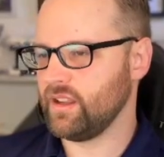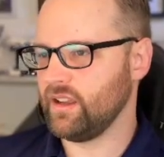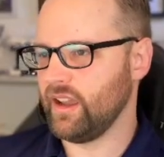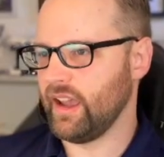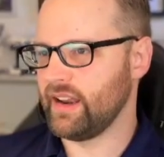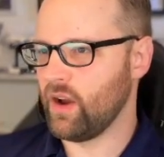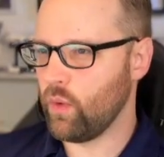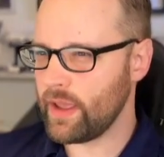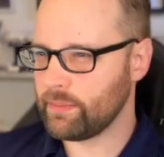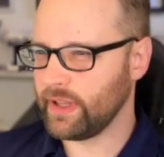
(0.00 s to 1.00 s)
And now
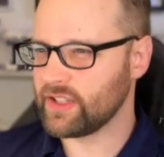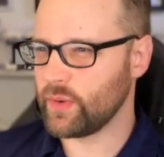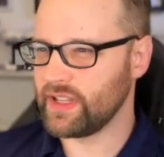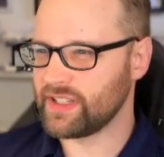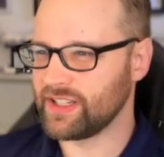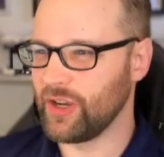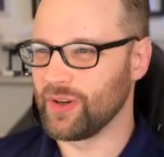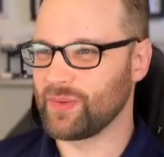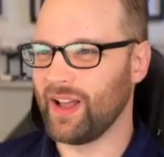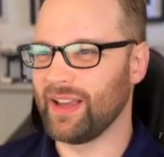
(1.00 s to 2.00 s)
white plays queen c2 as
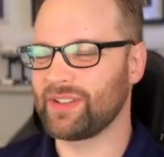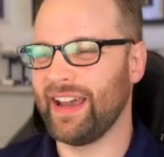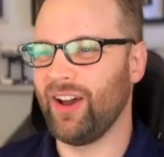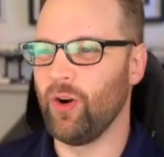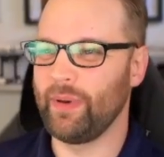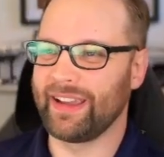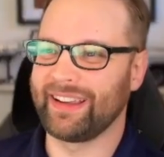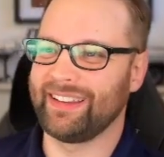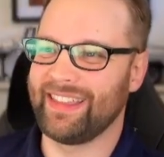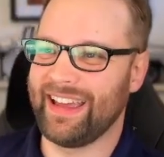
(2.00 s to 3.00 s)
well. I was kind of
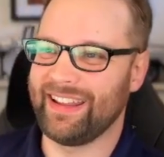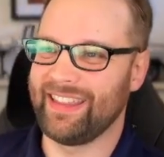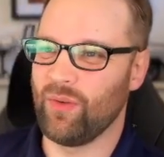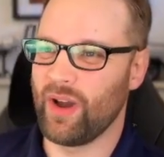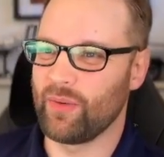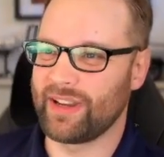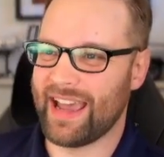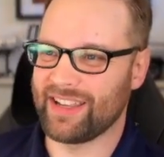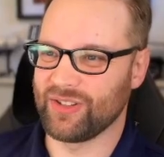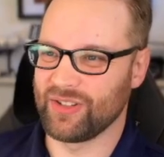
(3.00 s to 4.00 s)
hoping that white would castle,